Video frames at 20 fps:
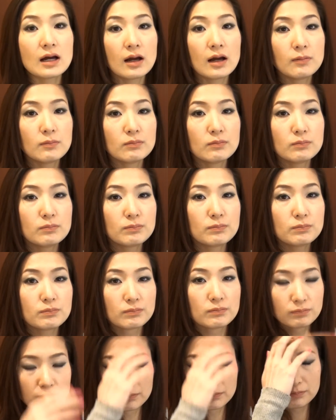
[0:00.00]
I'm
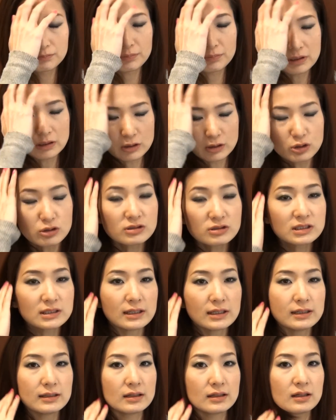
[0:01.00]
been
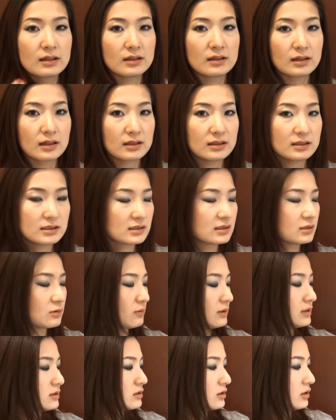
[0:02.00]
using like this
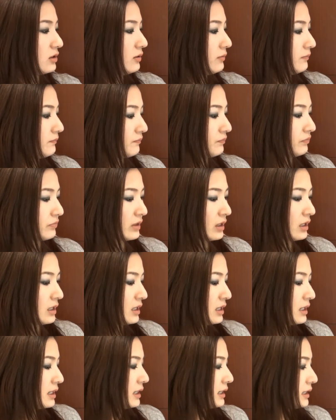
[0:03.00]
winter
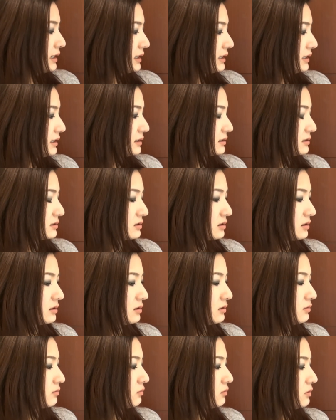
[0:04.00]
is
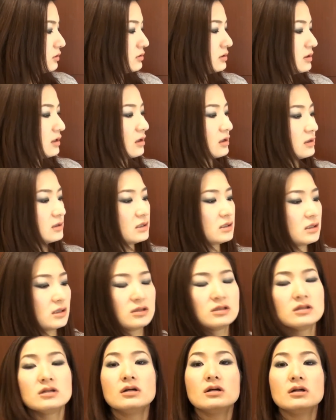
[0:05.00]
Nars